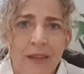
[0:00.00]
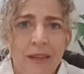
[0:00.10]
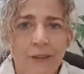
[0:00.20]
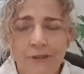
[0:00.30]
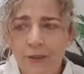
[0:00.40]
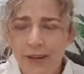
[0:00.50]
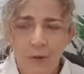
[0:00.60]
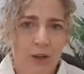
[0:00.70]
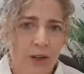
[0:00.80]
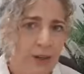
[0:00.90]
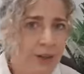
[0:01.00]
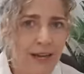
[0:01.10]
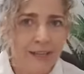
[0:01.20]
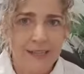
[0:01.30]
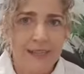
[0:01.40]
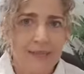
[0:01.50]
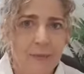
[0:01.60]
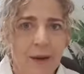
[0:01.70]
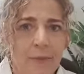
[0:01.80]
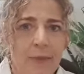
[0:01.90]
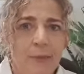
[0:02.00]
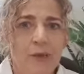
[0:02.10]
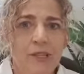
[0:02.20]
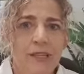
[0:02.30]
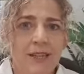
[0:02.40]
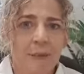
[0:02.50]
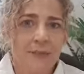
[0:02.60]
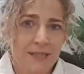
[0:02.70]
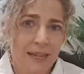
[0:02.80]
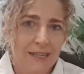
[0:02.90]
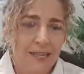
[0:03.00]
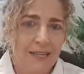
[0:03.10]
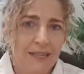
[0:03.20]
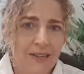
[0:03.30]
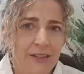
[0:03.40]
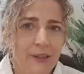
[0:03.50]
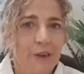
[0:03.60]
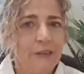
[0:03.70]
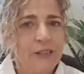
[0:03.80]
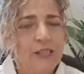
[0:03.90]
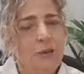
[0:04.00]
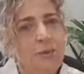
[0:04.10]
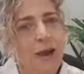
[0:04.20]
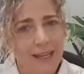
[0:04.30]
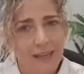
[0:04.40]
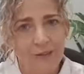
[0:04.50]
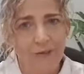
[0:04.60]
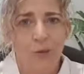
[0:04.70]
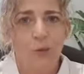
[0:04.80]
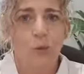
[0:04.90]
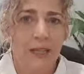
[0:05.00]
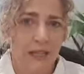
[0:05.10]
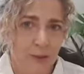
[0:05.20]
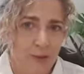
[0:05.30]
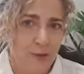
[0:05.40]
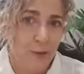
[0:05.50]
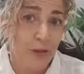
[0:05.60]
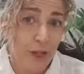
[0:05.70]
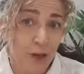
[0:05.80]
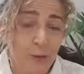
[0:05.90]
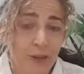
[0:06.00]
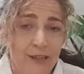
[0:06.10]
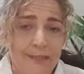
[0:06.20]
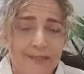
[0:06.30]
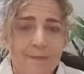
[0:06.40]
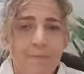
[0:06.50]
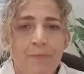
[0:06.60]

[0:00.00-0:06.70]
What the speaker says: If you're at work, you can't exactly pump the music up and start dancing around the office. You might get a few weird looks from your co-workers.